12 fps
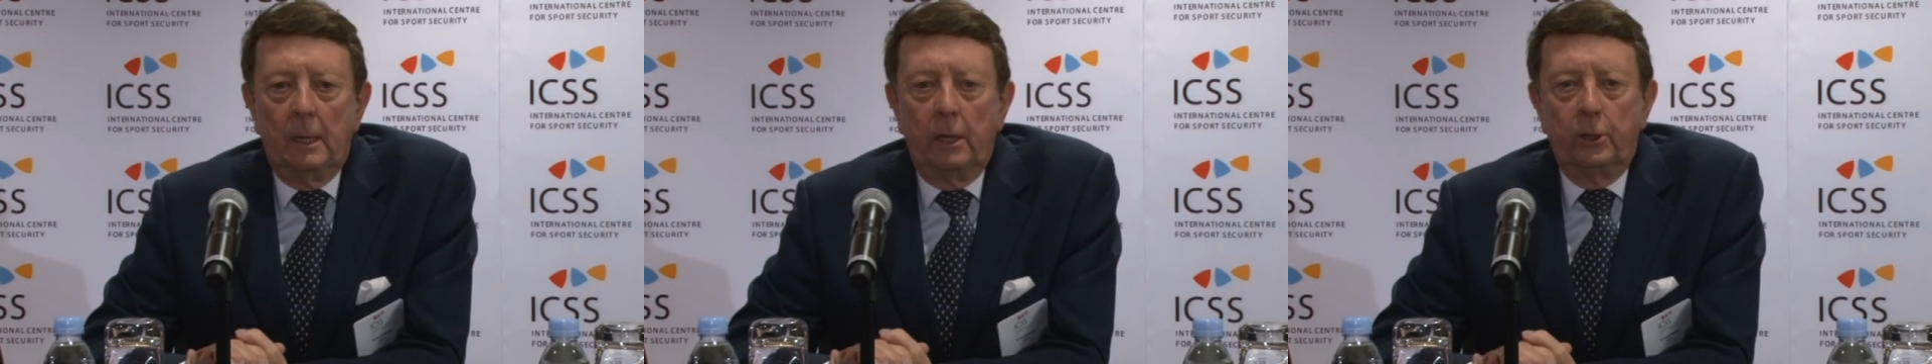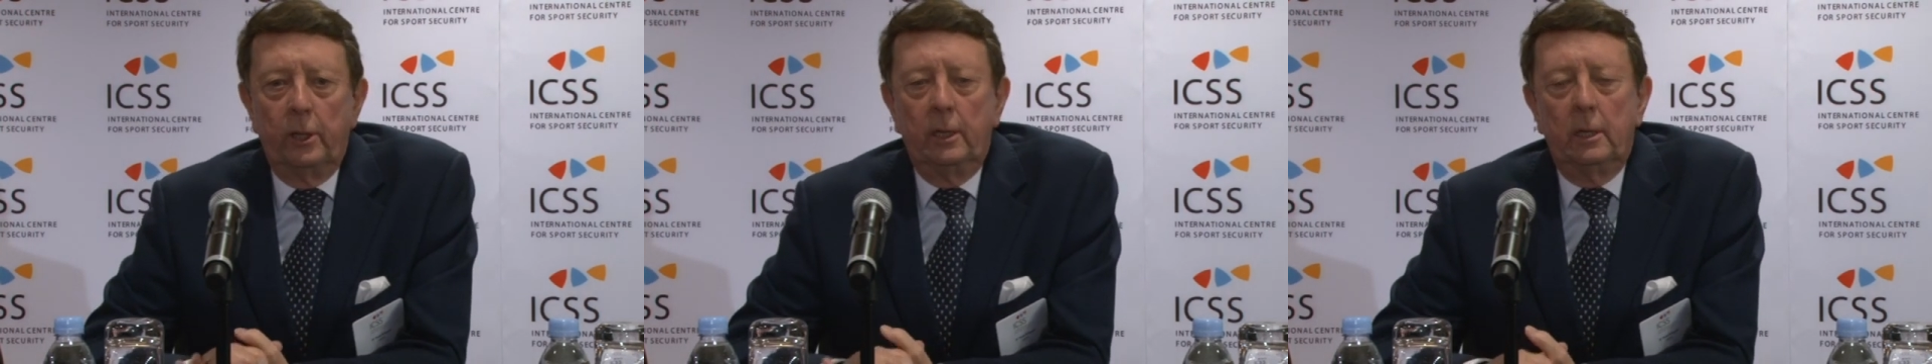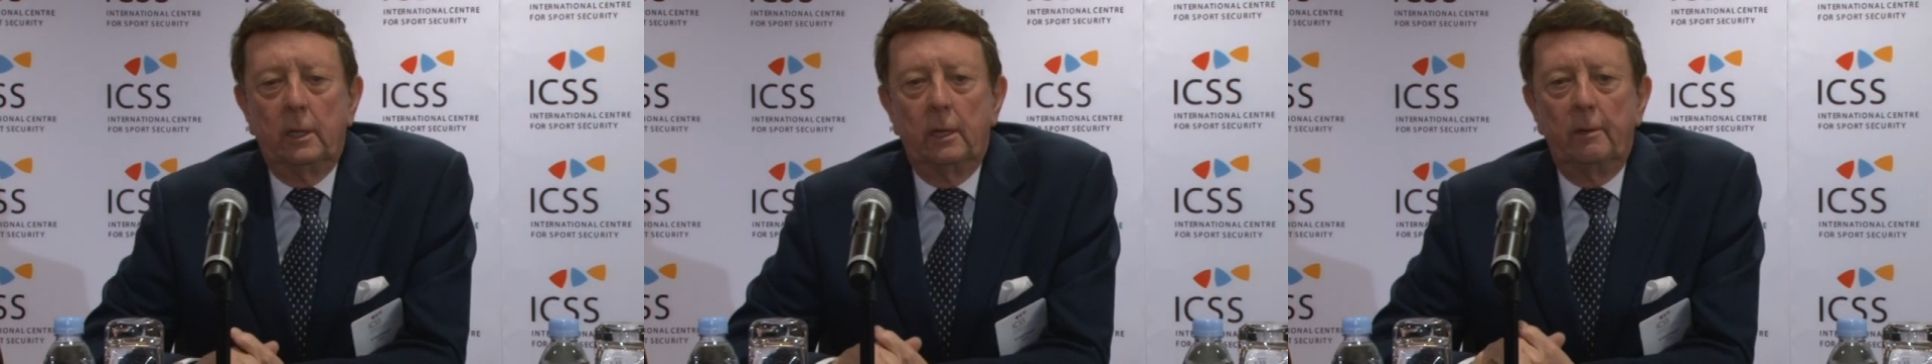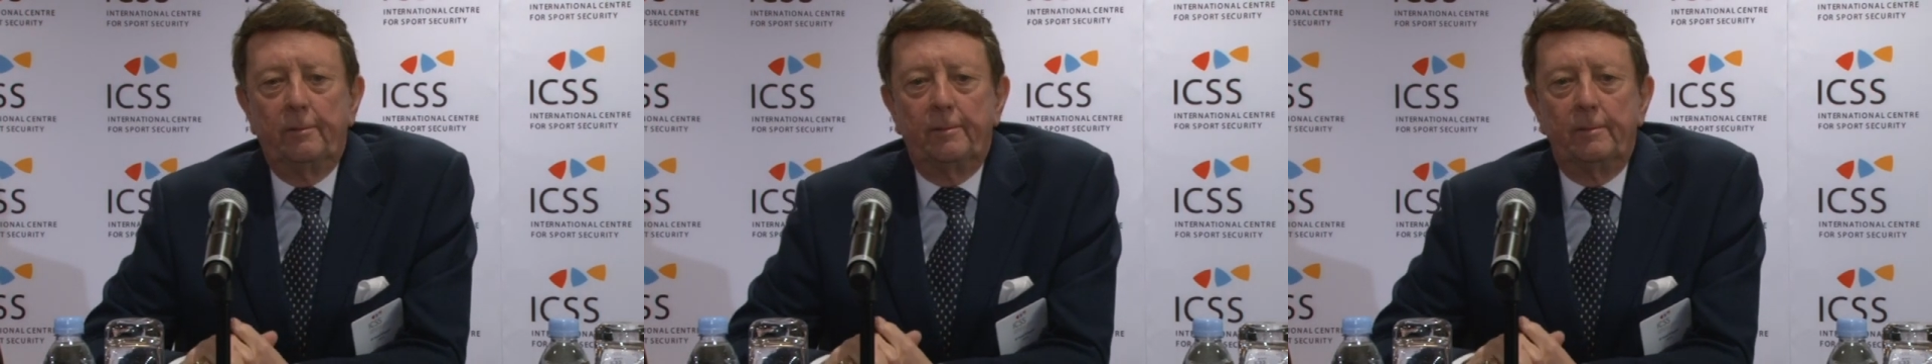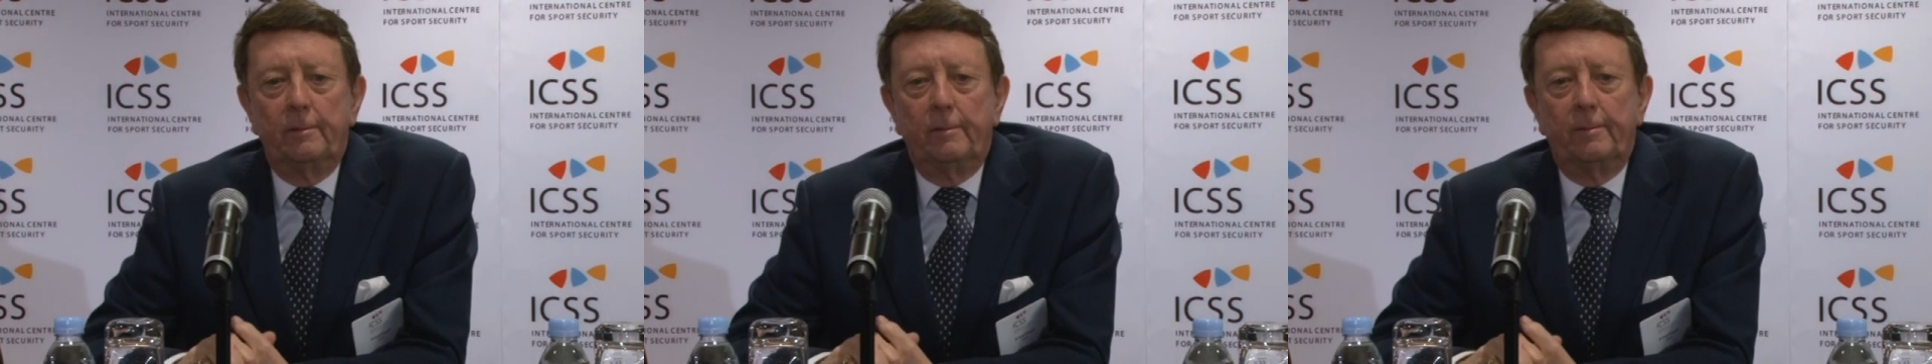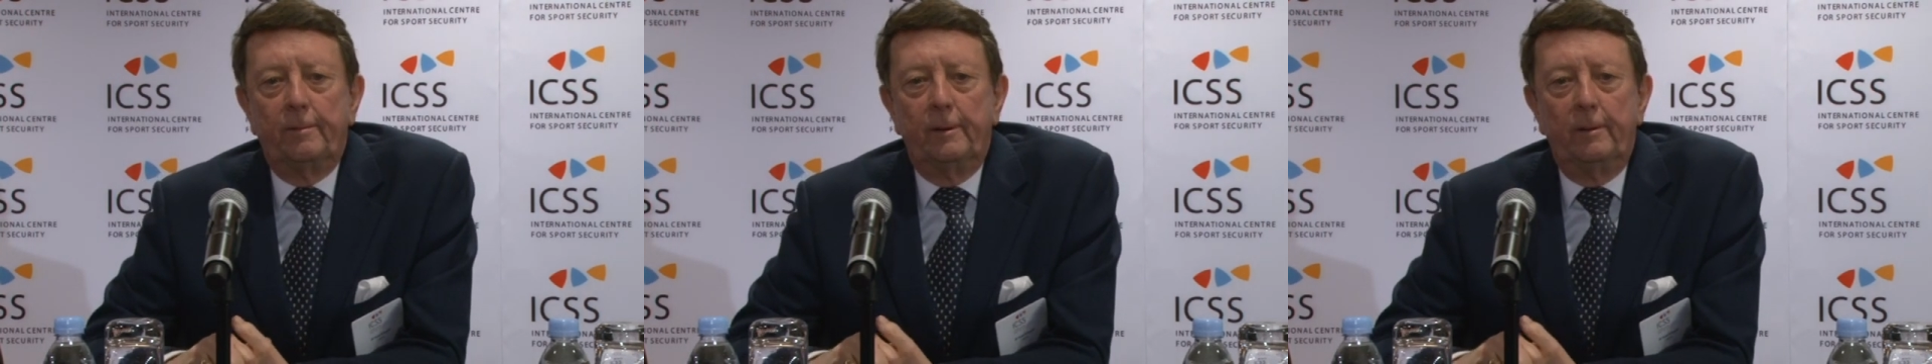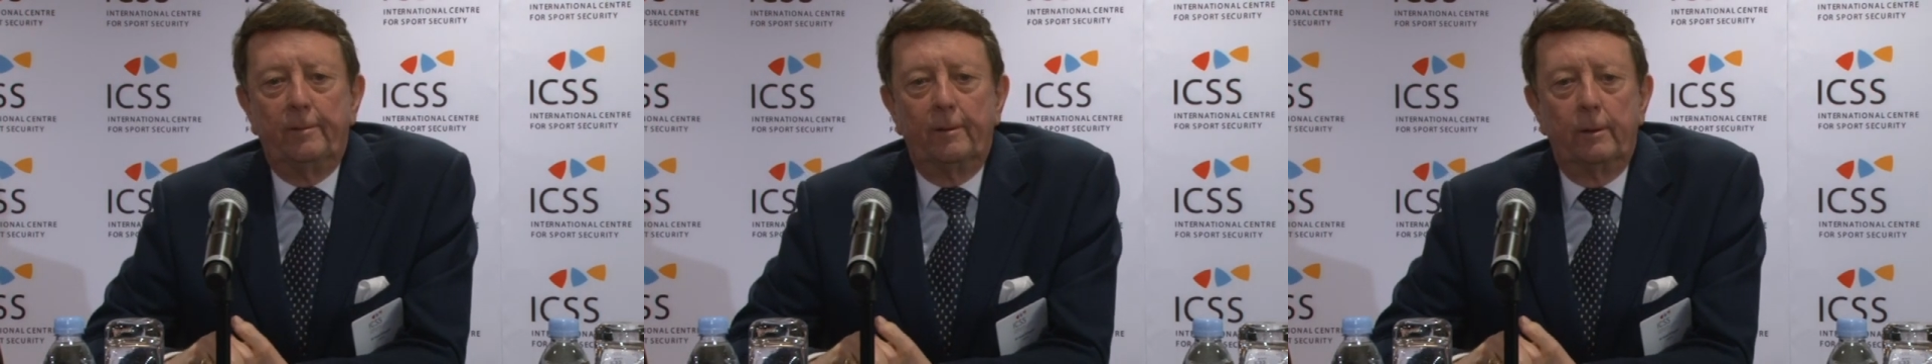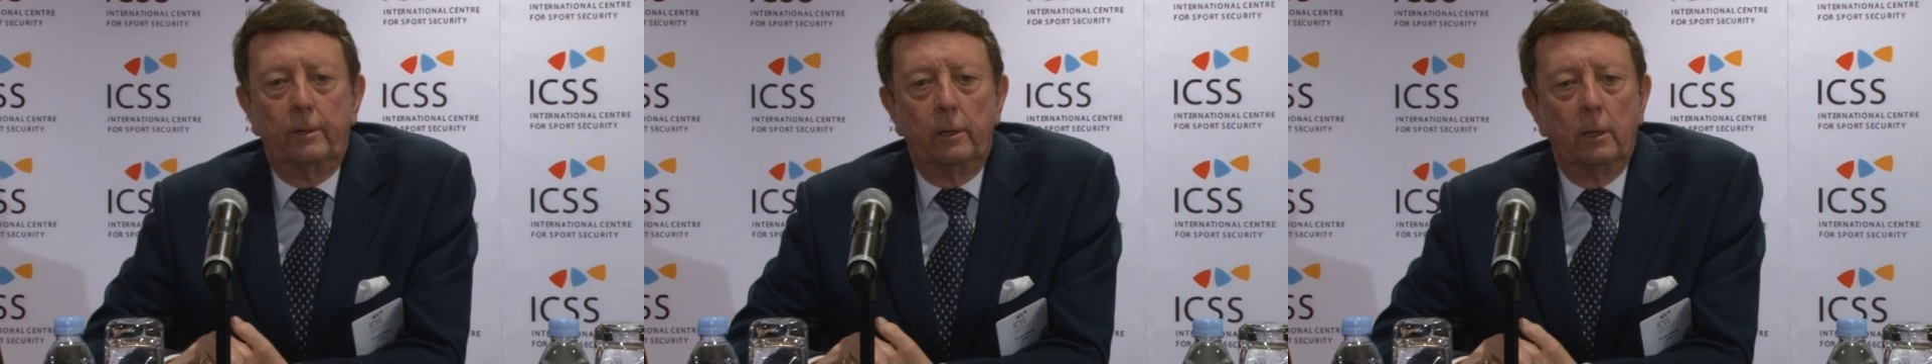I think if
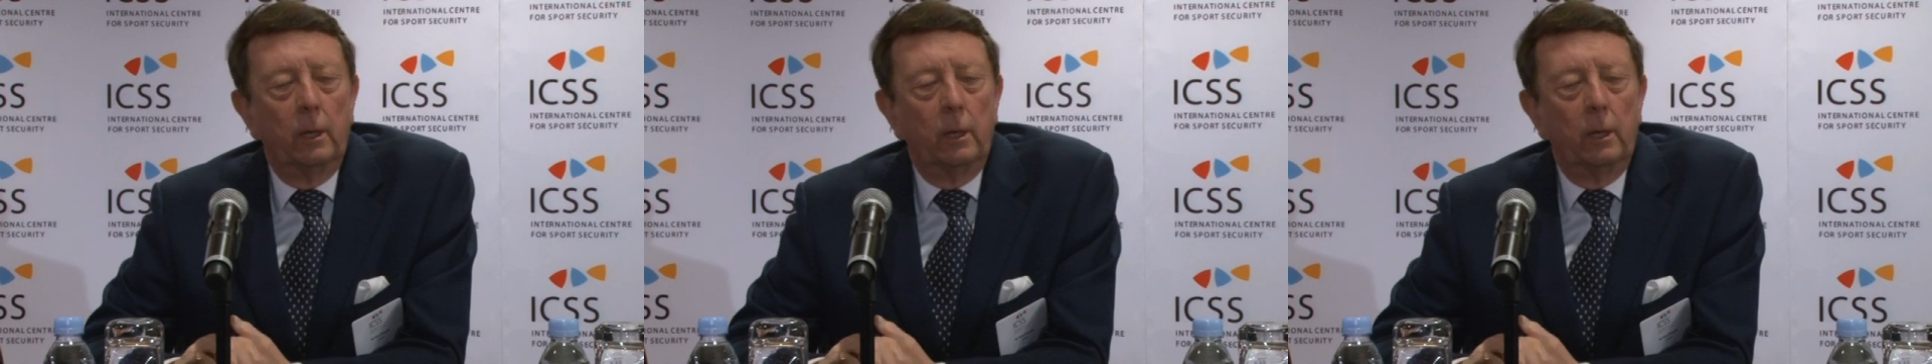FIFA had